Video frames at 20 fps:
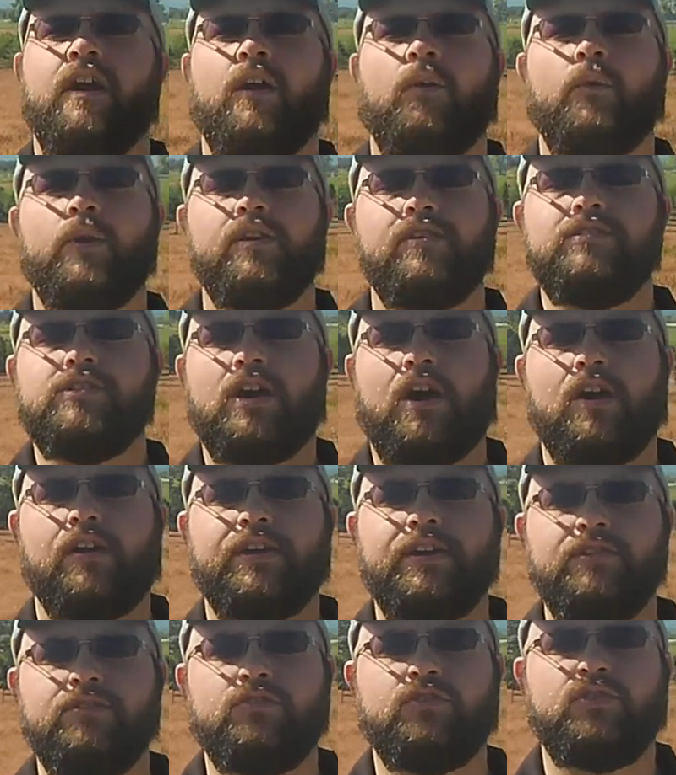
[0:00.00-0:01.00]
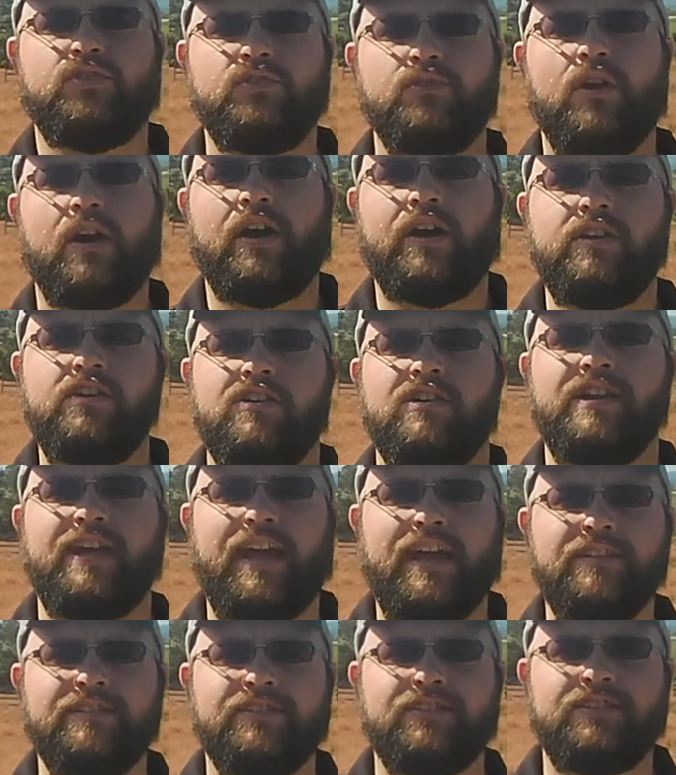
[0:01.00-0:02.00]
We're talking
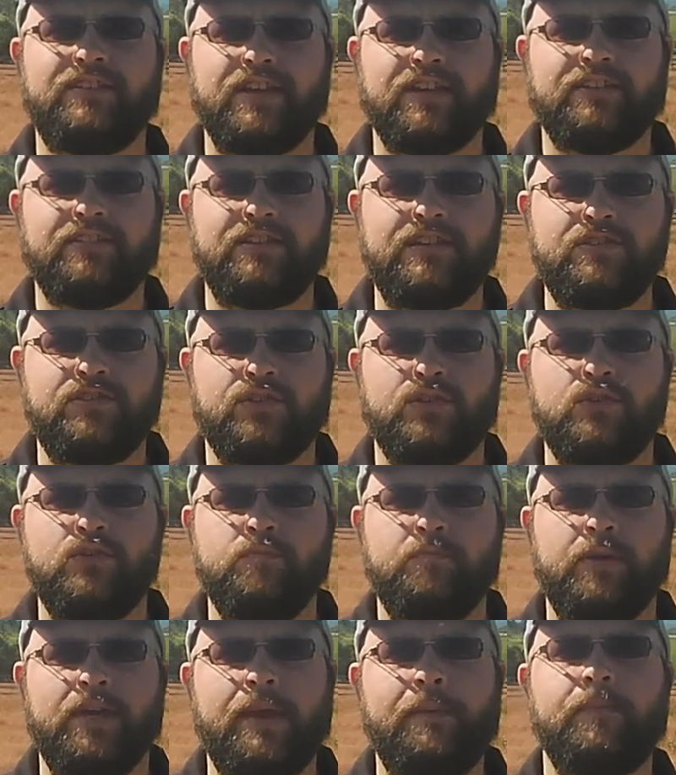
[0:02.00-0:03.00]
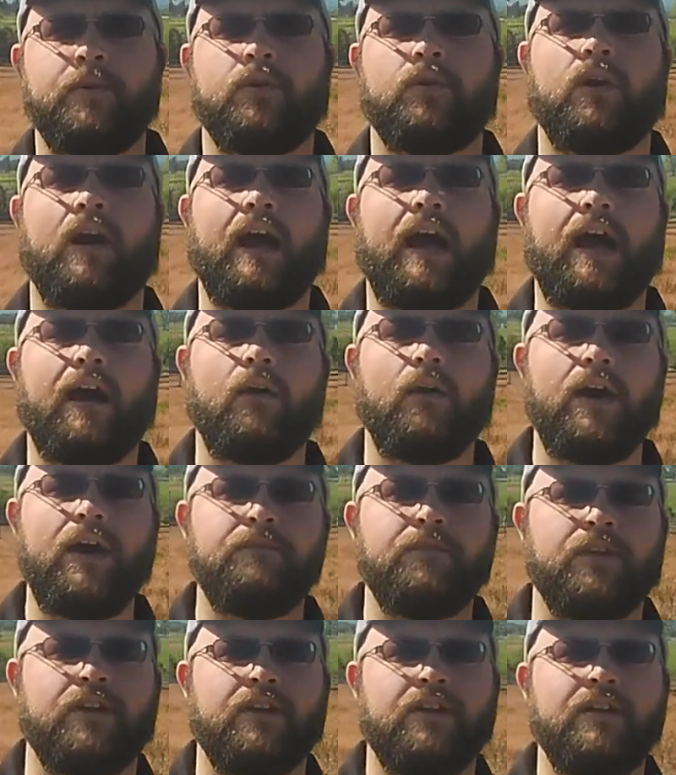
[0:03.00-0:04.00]
262 people.
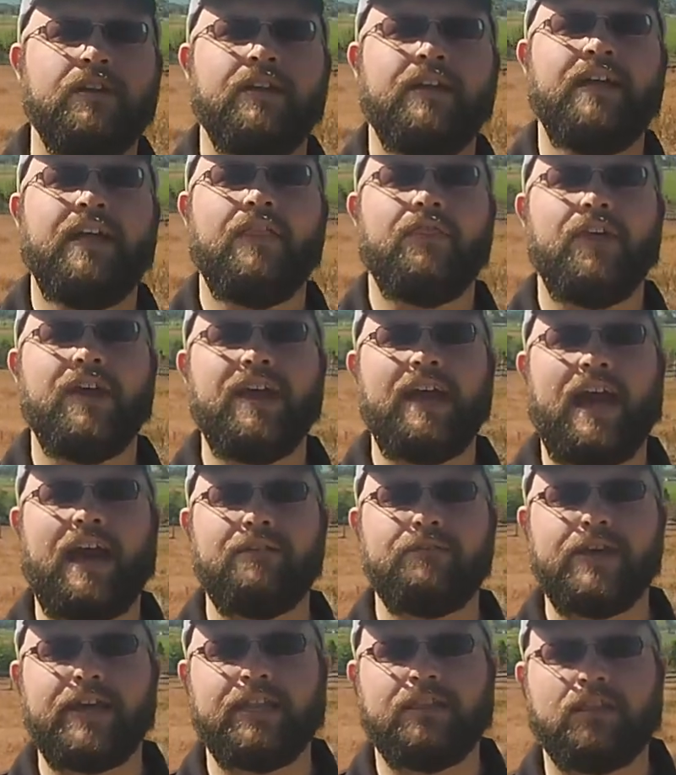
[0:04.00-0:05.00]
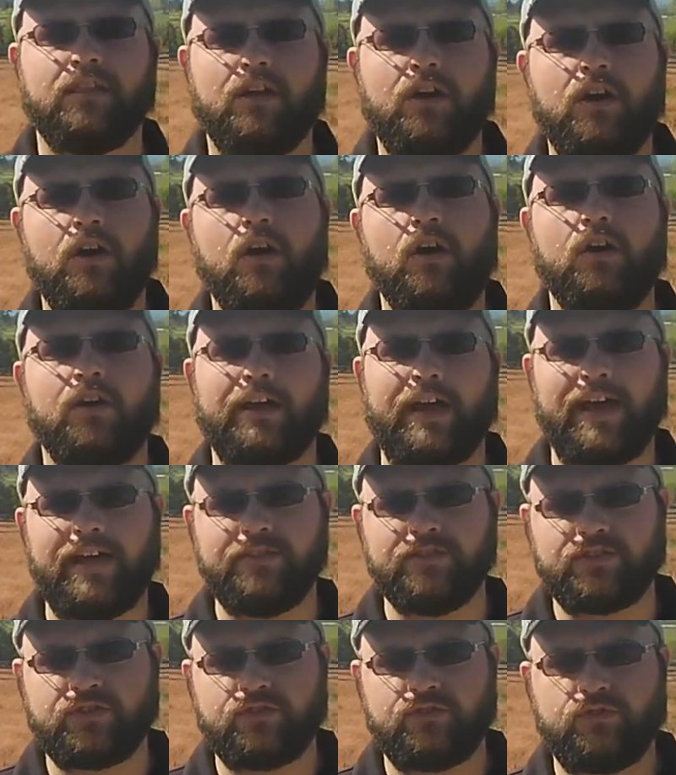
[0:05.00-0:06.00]
However, they have a long
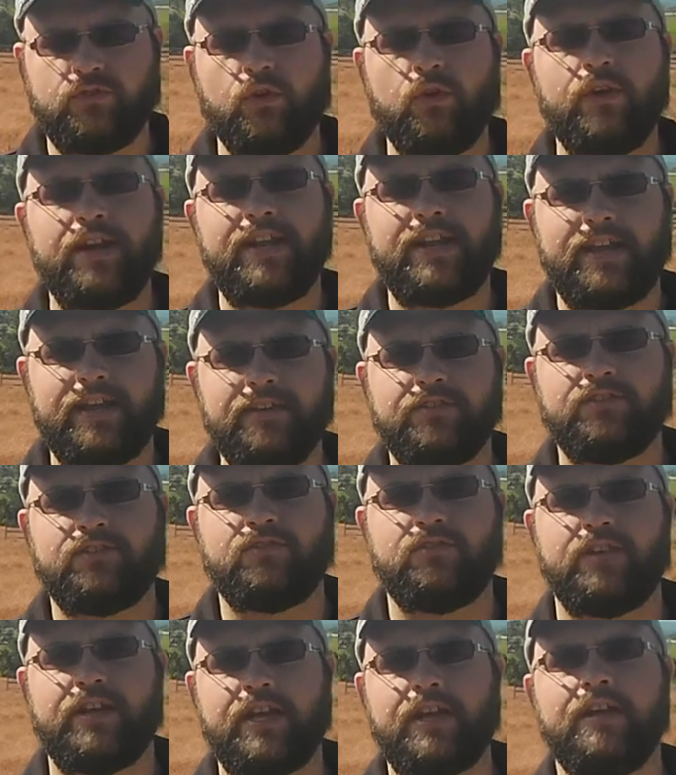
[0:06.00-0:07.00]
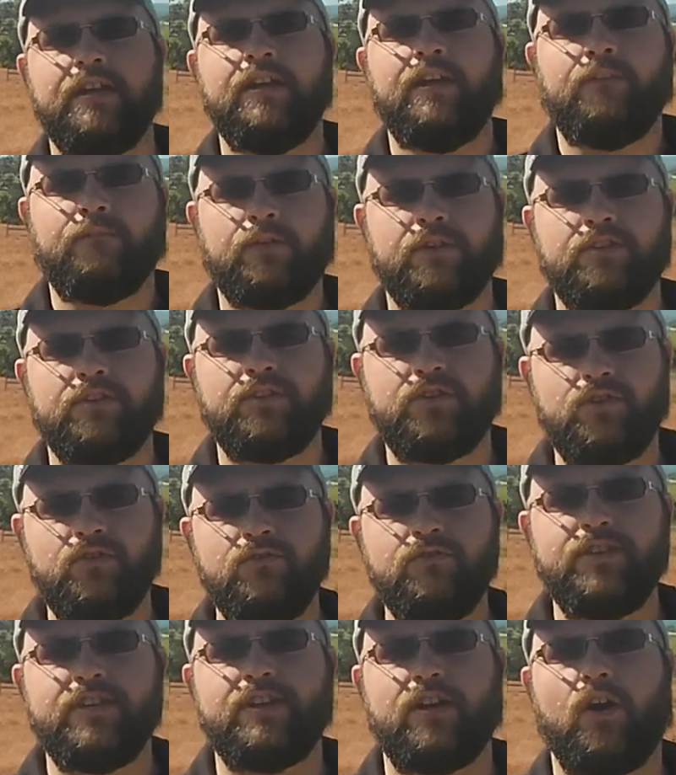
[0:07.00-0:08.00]
and storied history for the
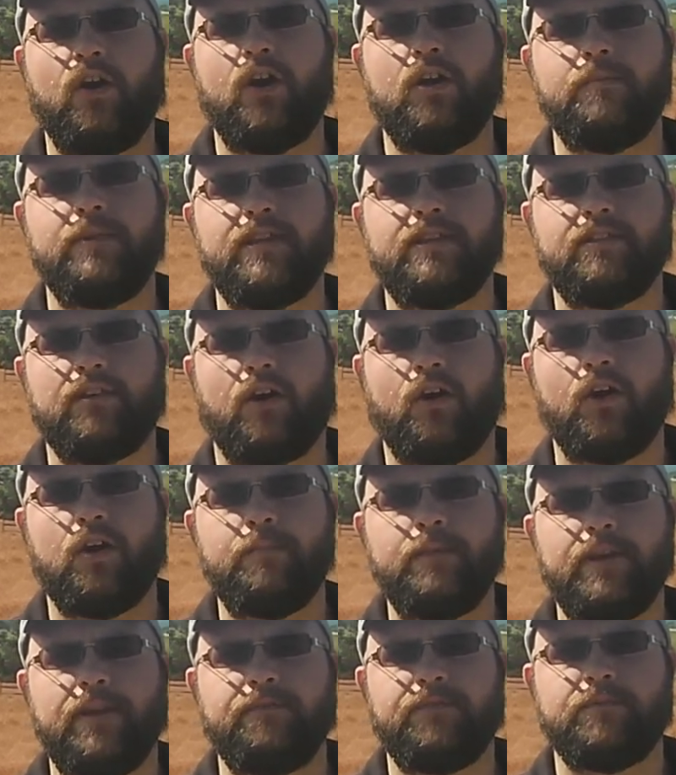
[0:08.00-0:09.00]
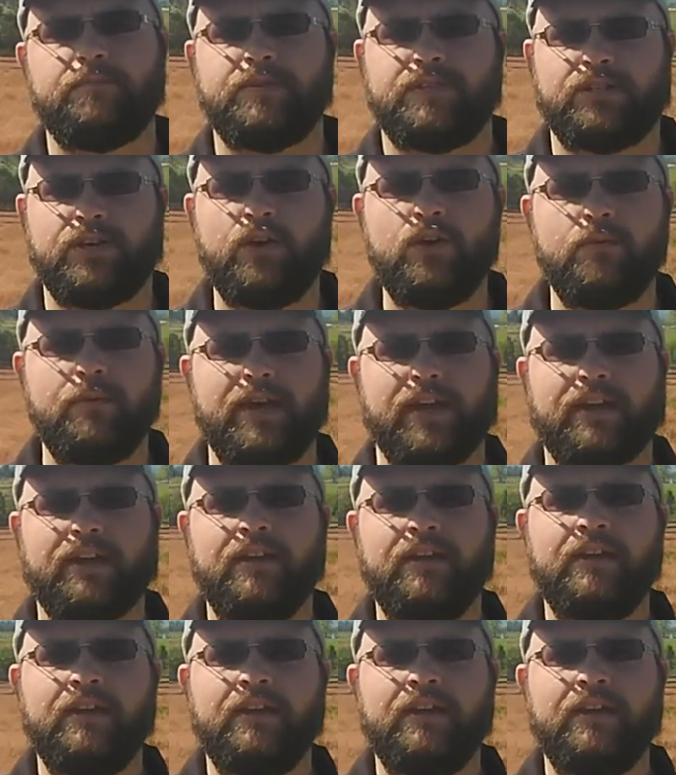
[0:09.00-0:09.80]
Union Army and the Army of the Potomac.